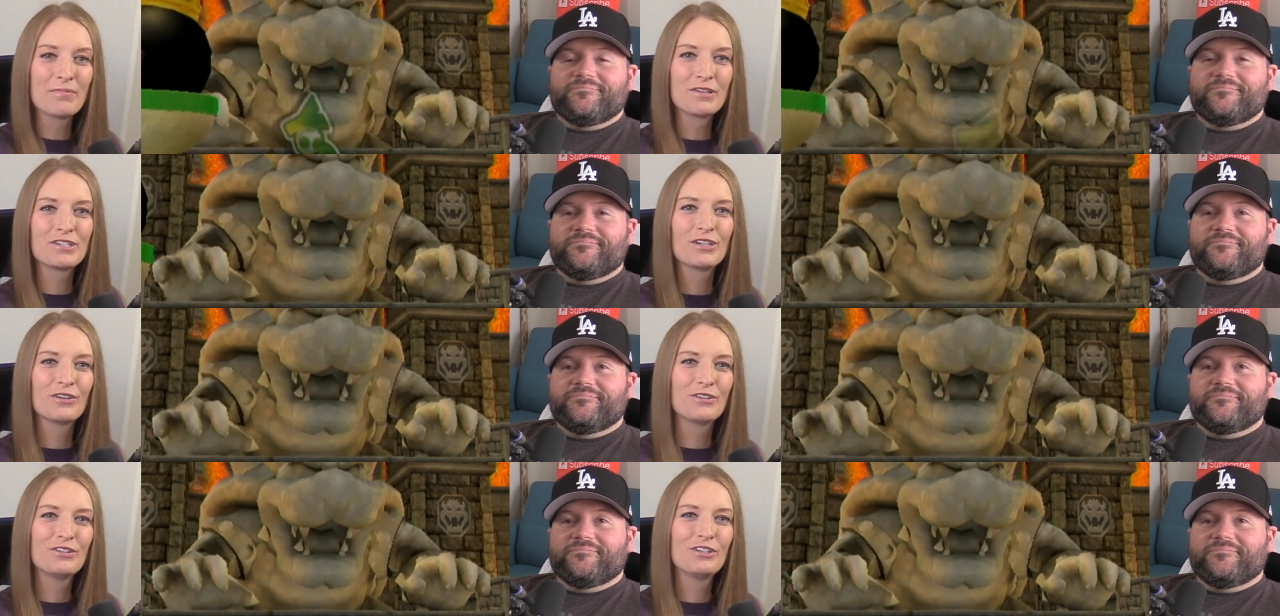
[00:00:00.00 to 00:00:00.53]

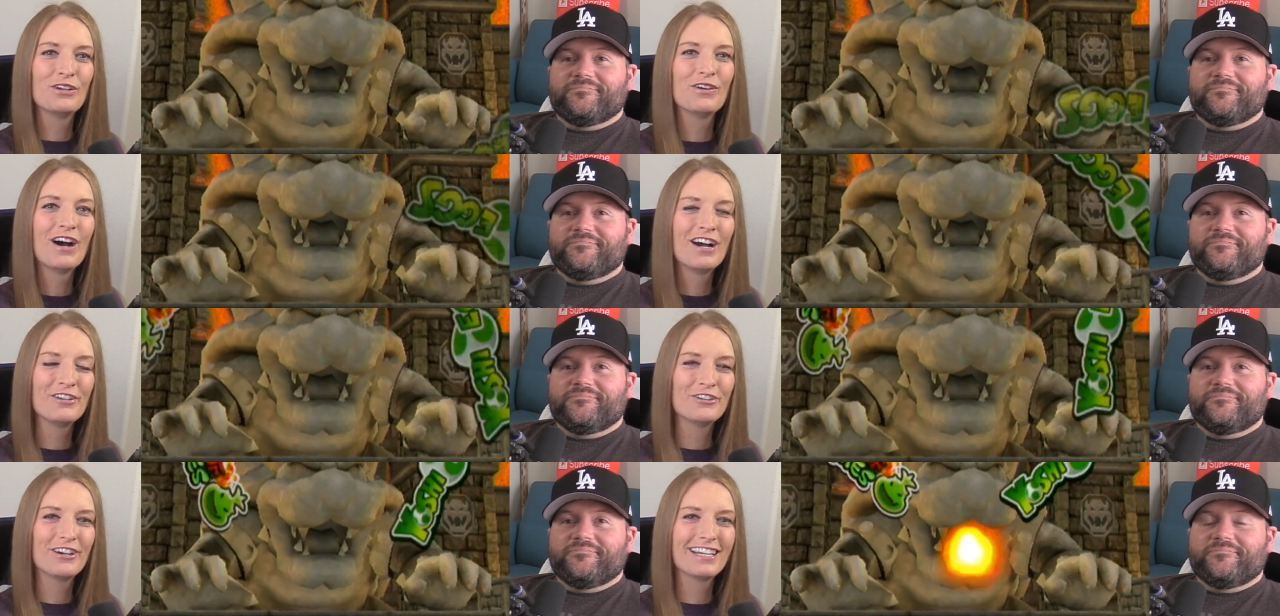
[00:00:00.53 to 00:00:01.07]
Speaker 1: episode
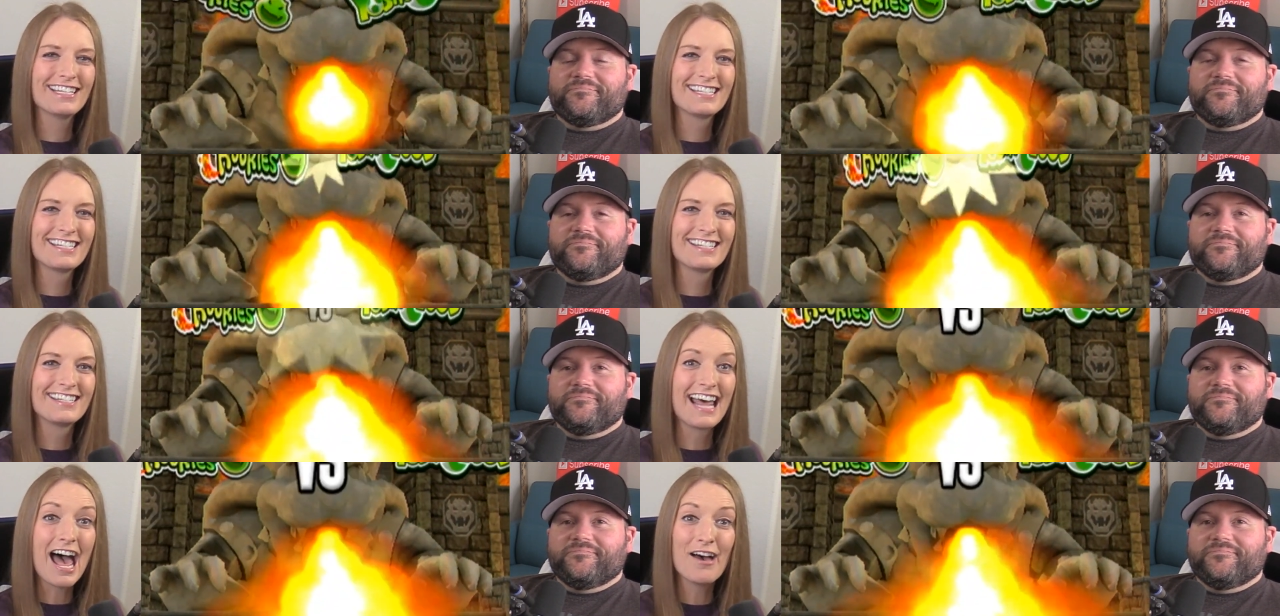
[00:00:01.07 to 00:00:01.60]

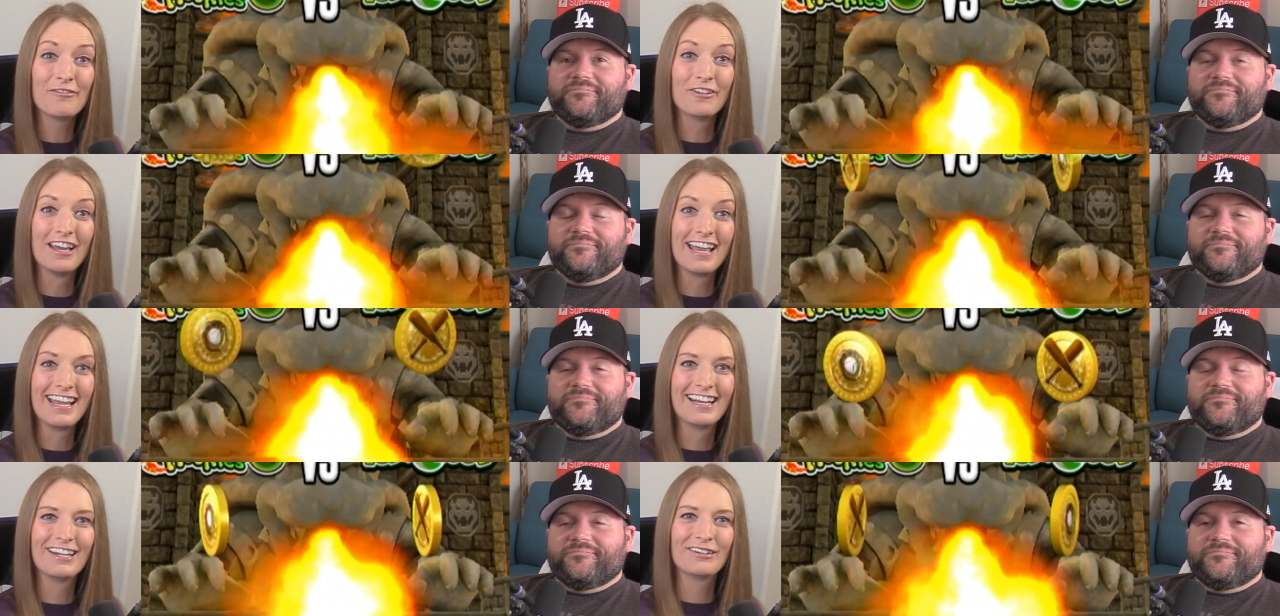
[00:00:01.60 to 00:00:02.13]

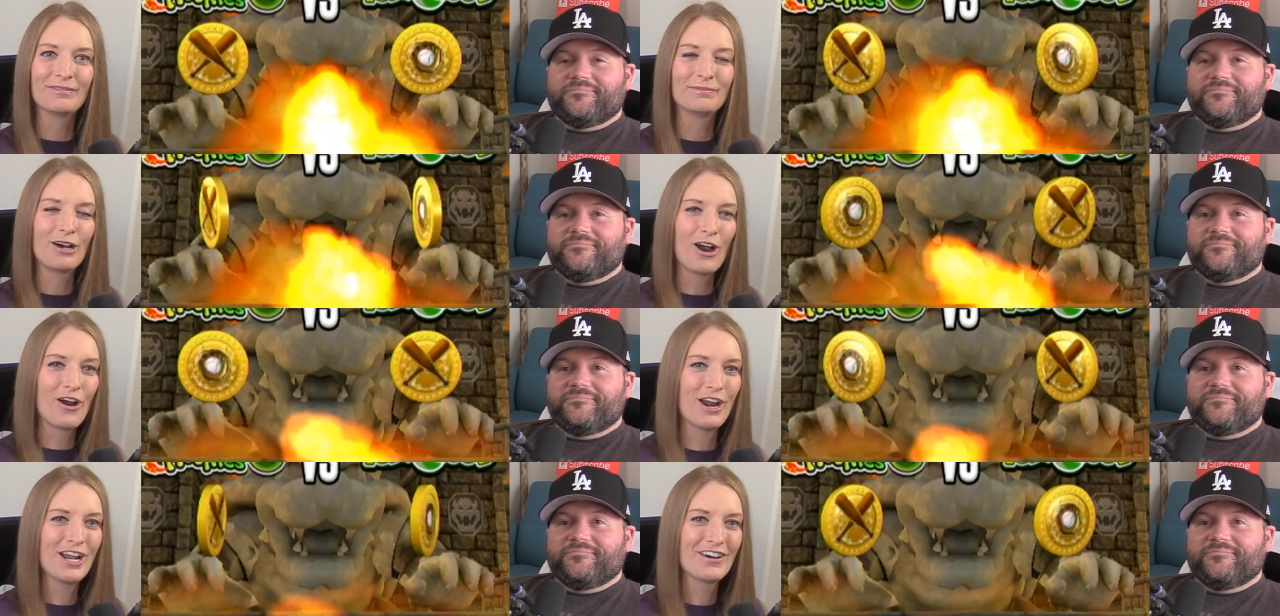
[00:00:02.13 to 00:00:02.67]
207 of
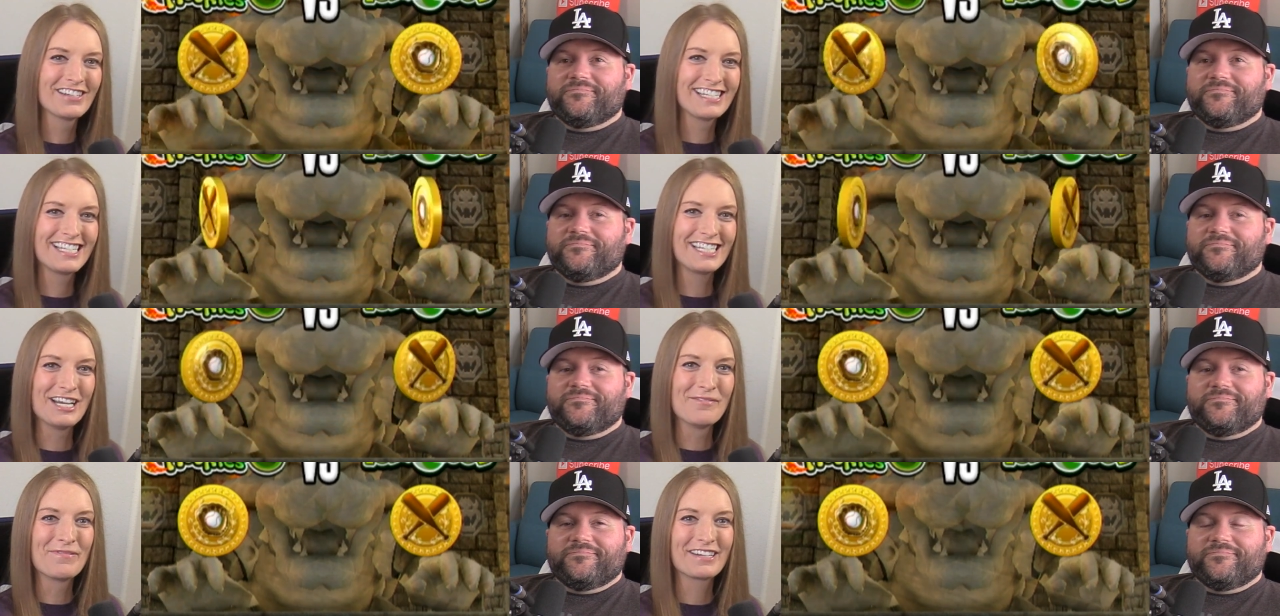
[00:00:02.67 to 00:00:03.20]
Mario
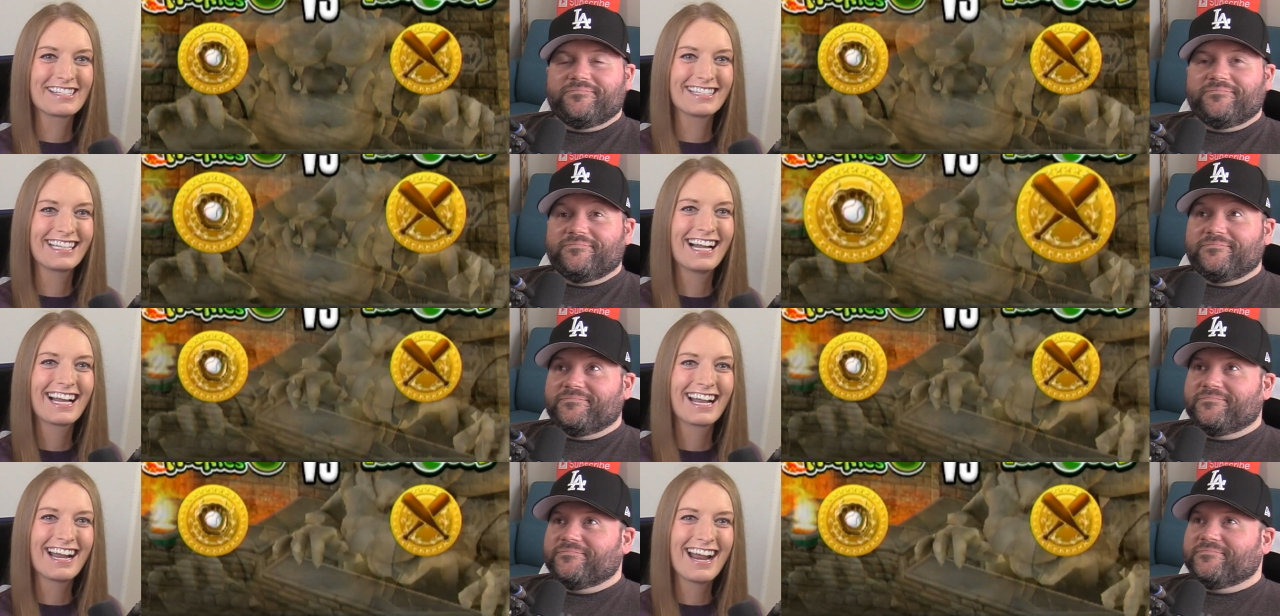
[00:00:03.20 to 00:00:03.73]
Super
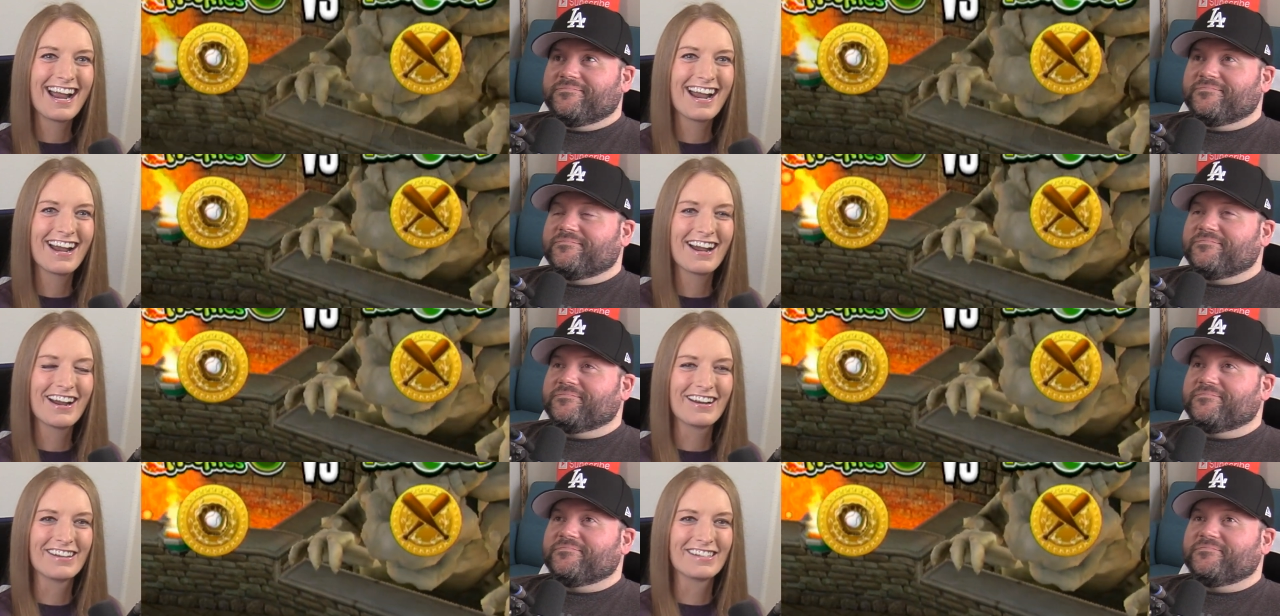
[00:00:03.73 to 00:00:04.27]

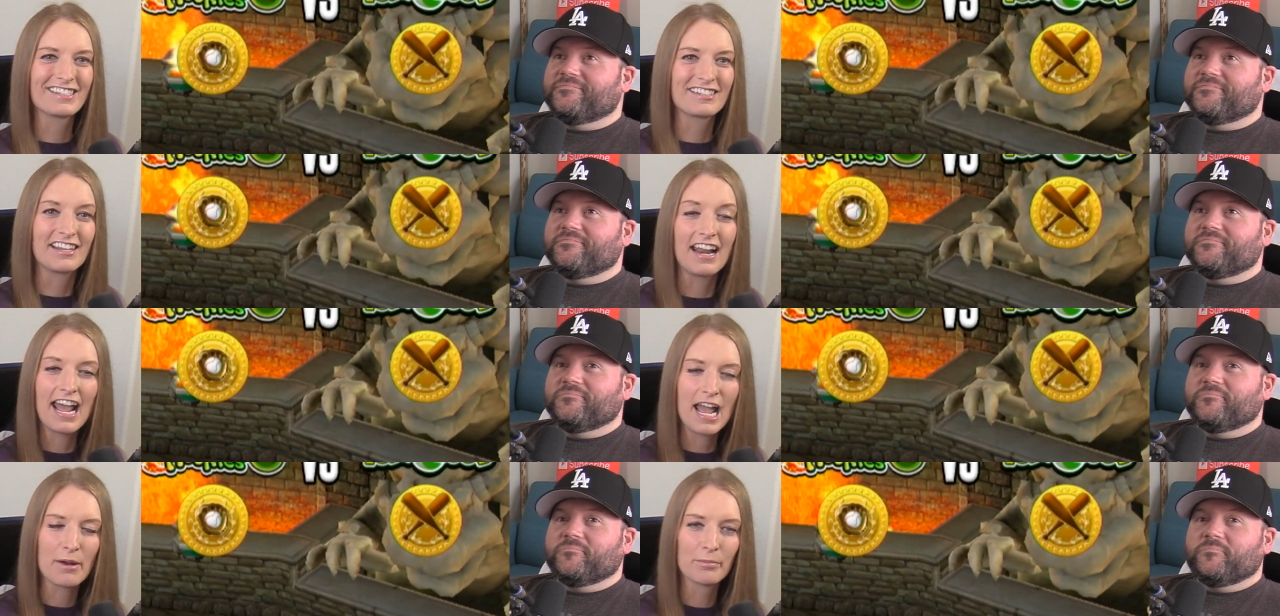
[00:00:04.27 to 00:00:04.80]
Sluggers.
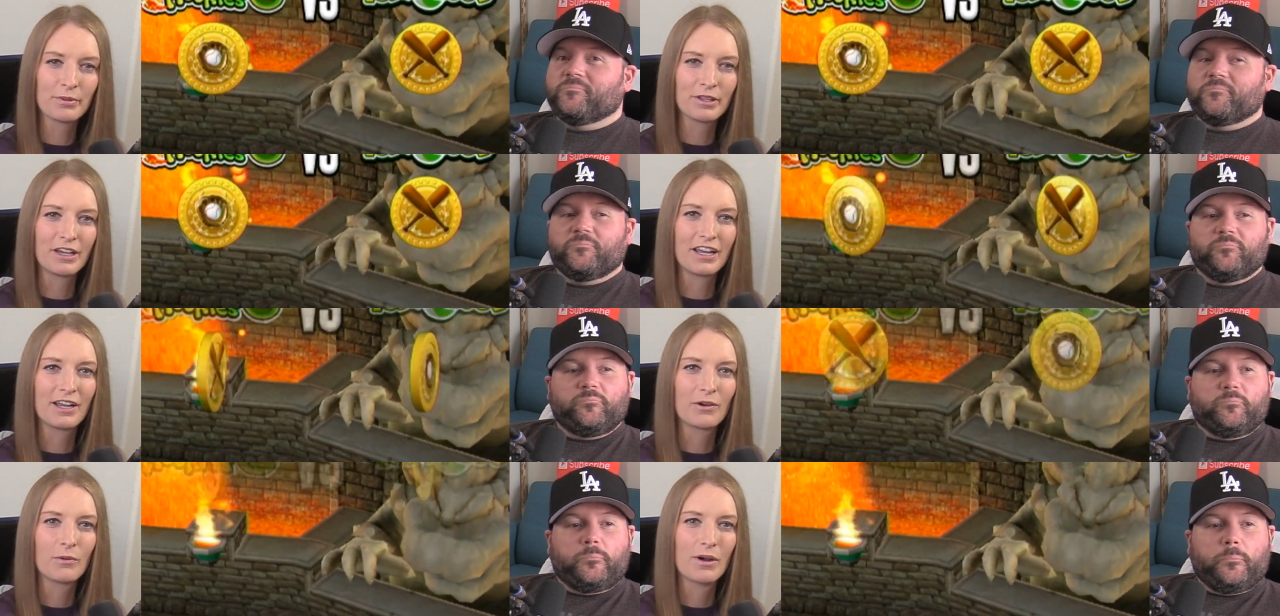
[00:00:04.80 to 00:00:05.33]
Today I'm
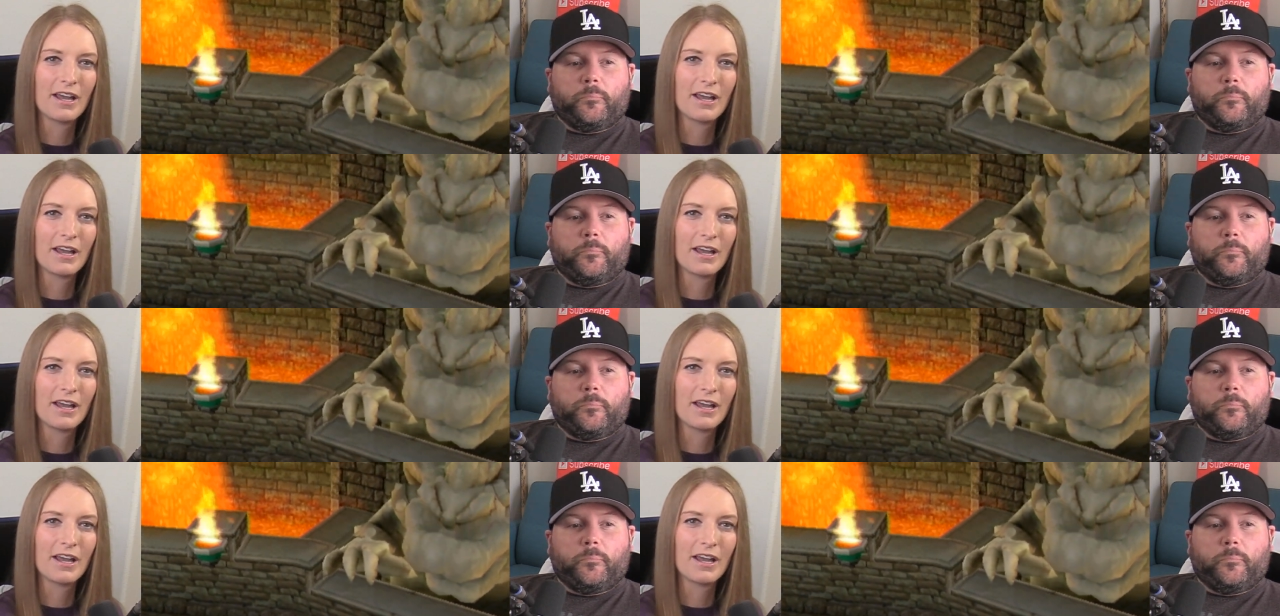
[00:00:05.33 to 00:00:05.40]
playing